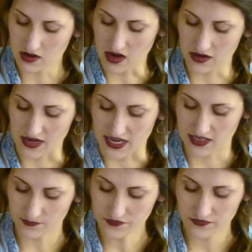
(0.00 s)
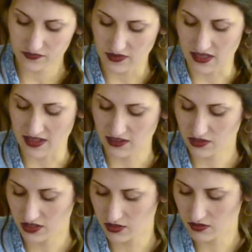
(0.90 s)
Alright, and that
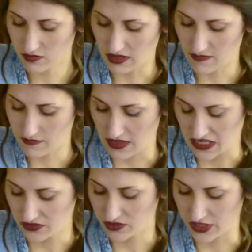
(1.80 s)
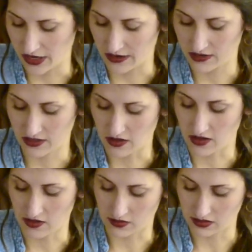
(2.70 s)
should get stirred until
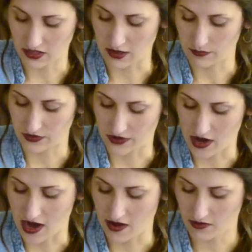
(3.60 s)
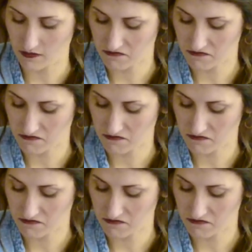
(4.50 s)
all those clumps are out.